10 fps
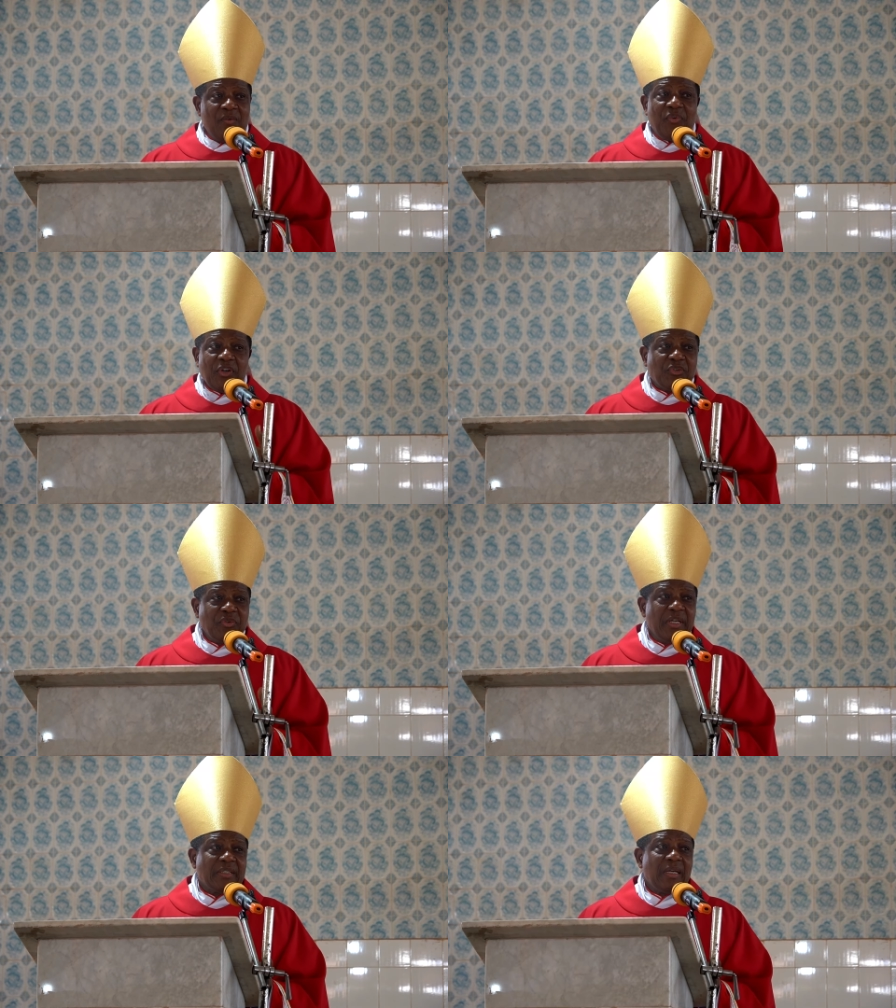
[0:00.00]

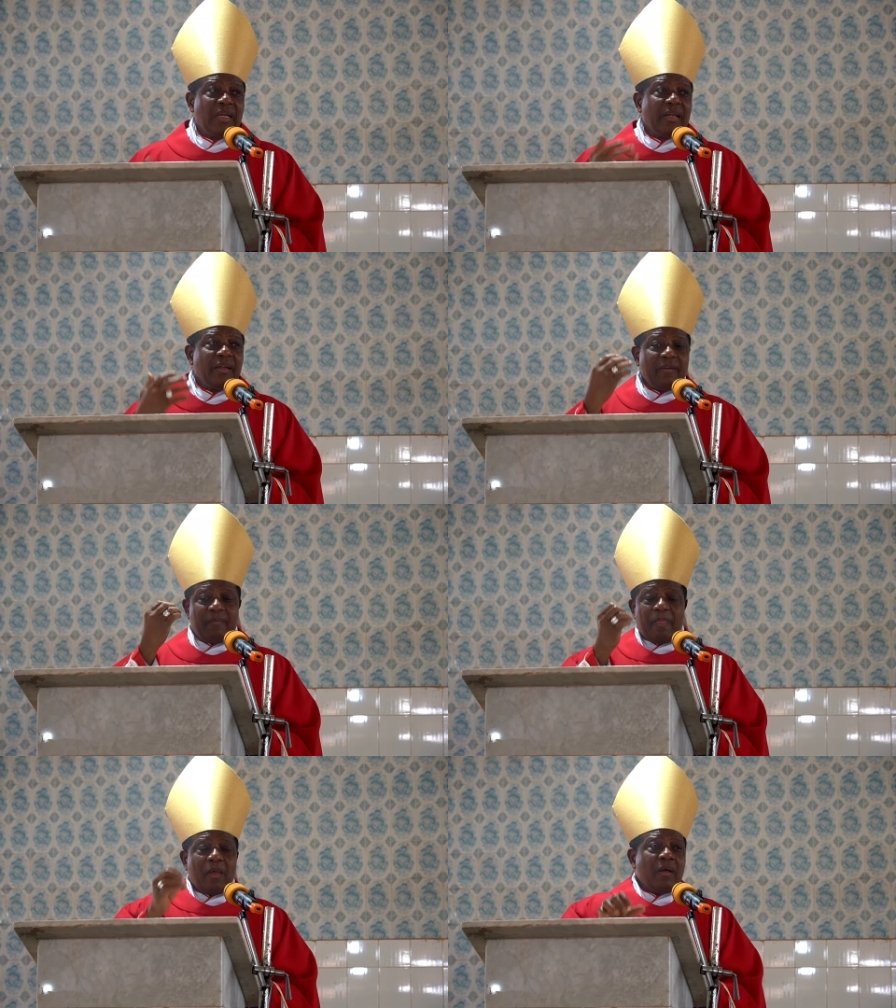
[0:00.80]

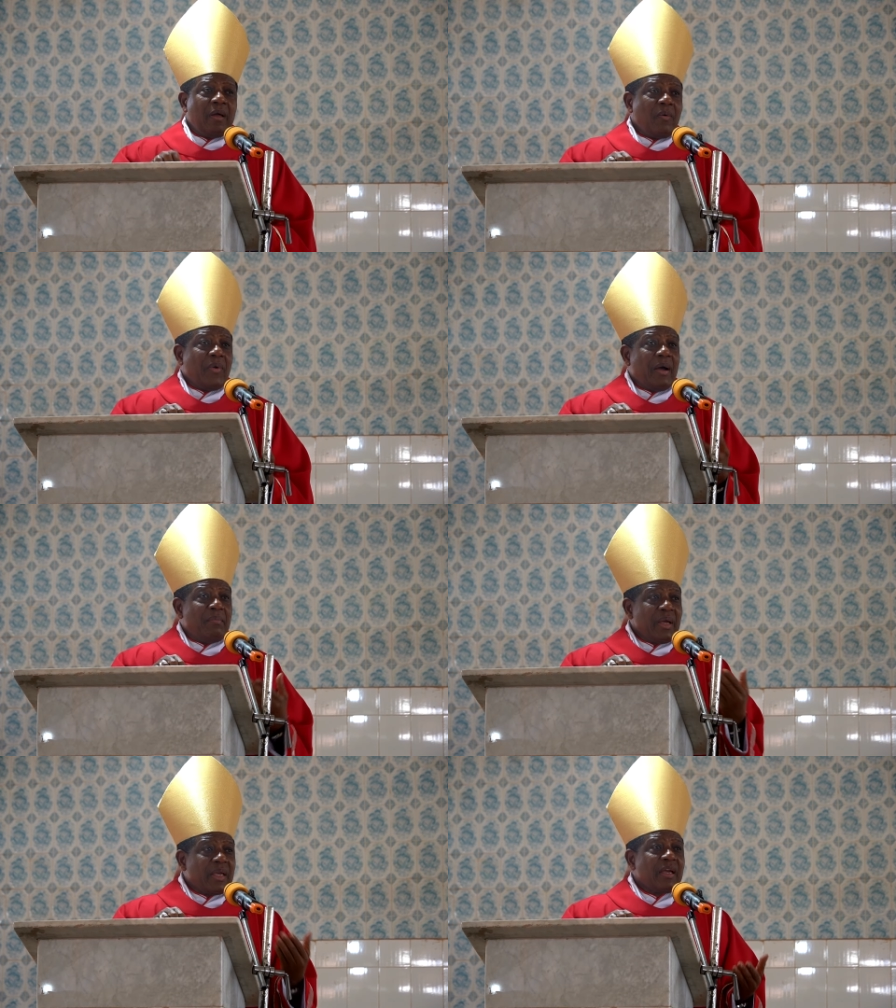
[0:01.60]
Fortunately, we are
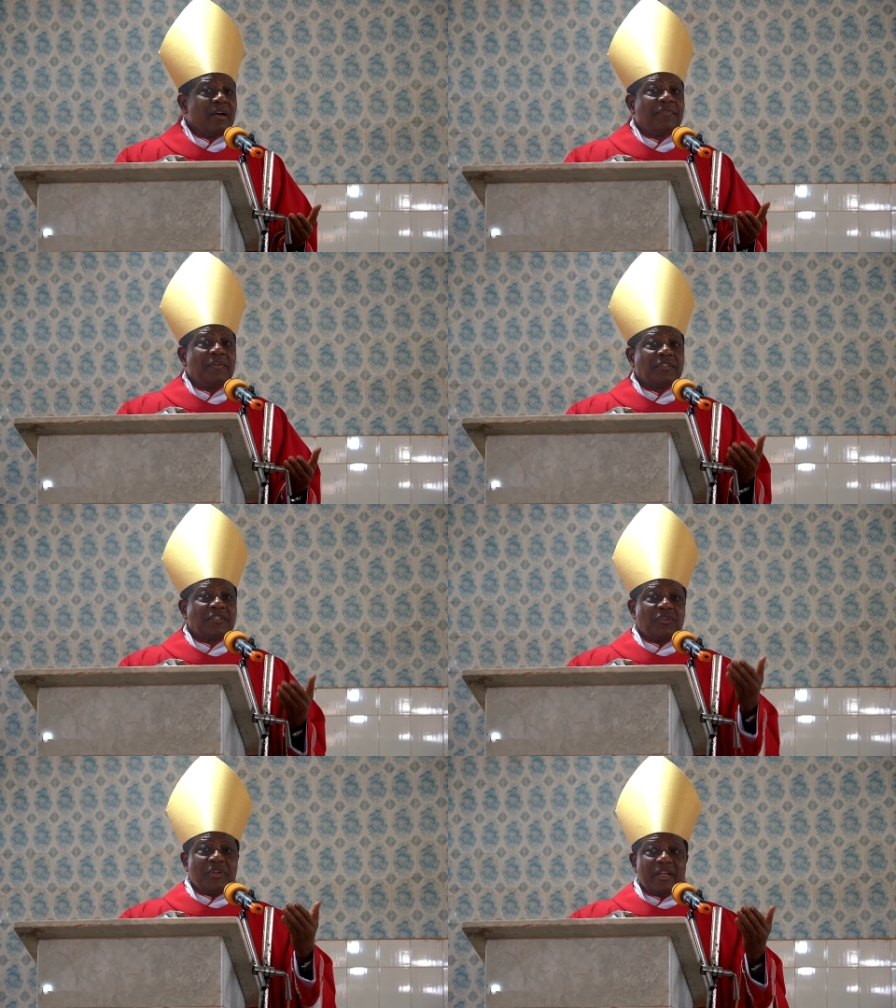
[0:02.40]
making
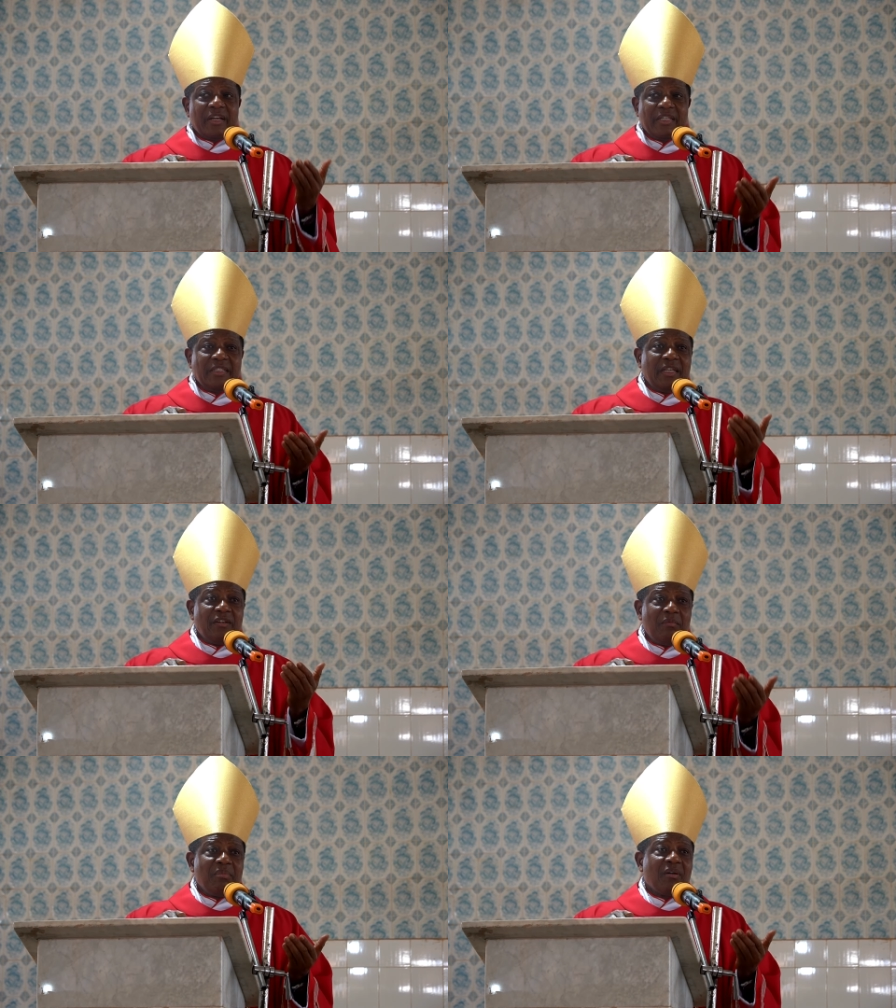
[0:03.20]
efforts to increase the
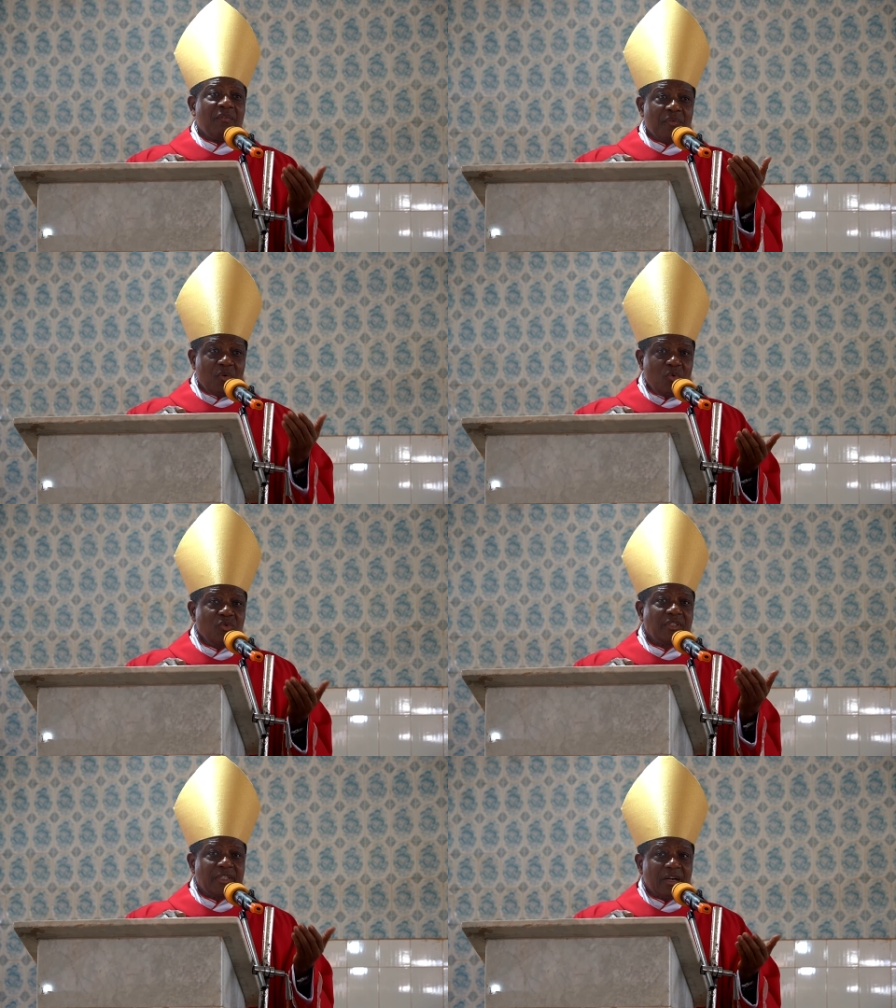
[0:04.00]
number of
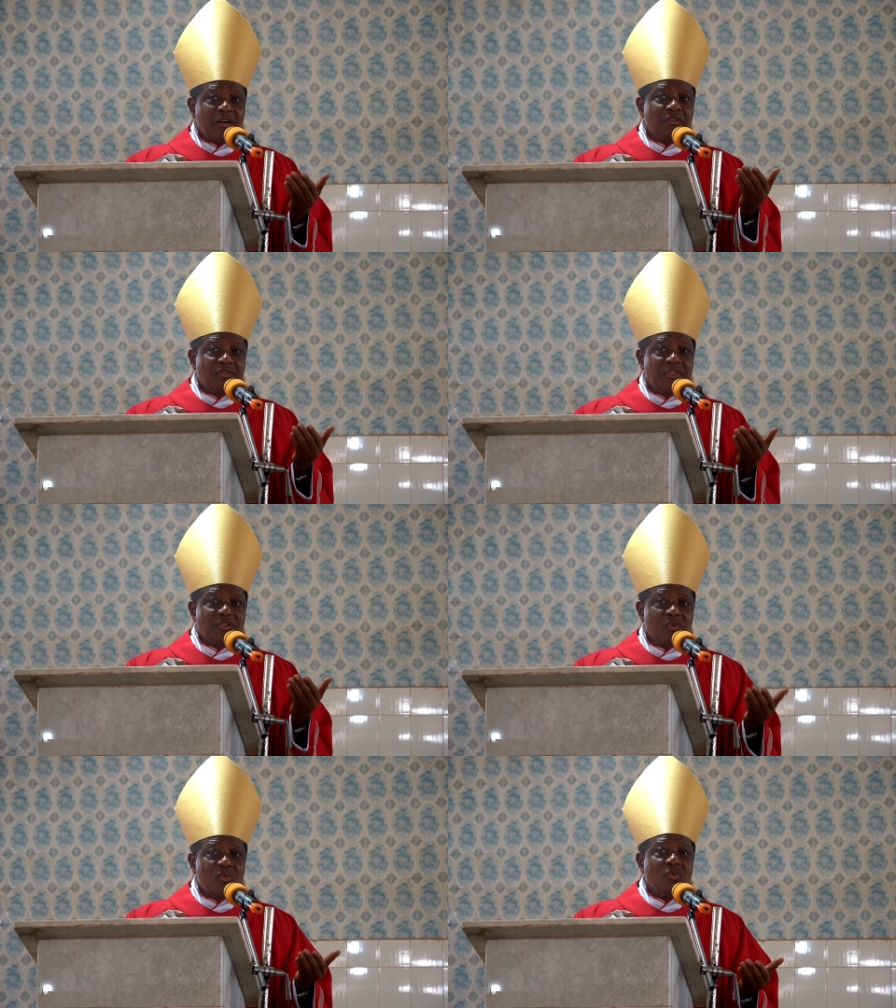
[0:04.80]
good secondary
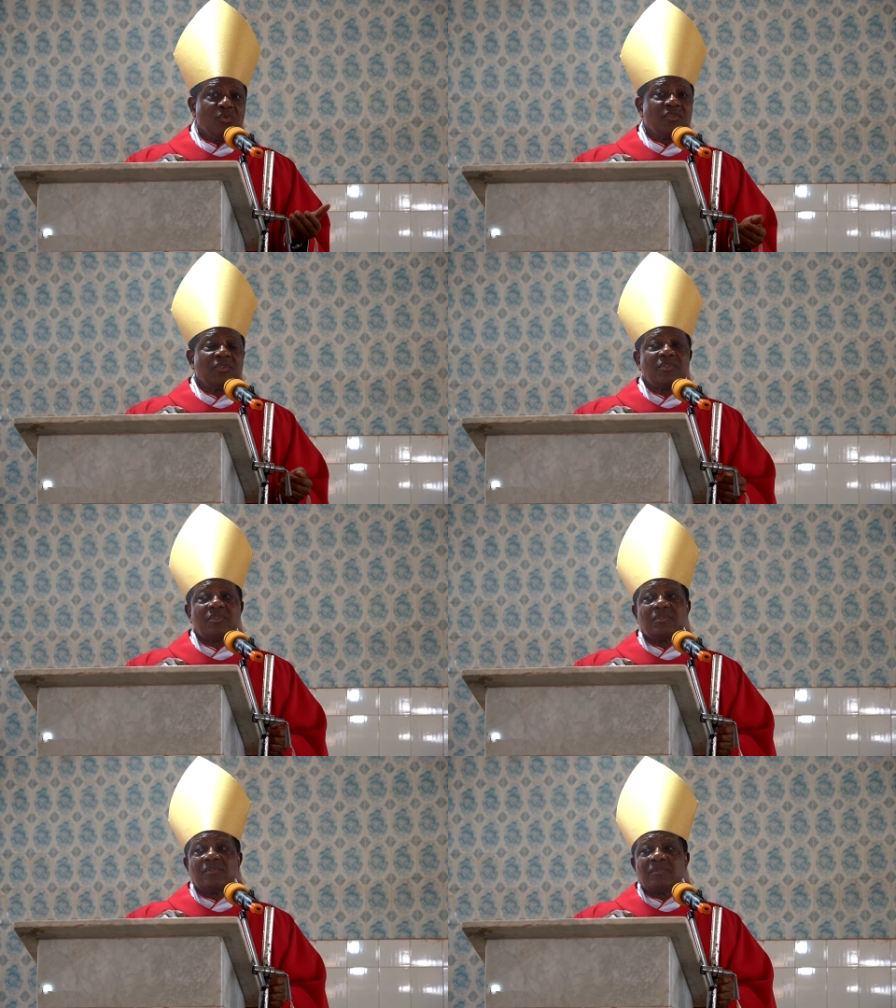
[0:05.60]
schools,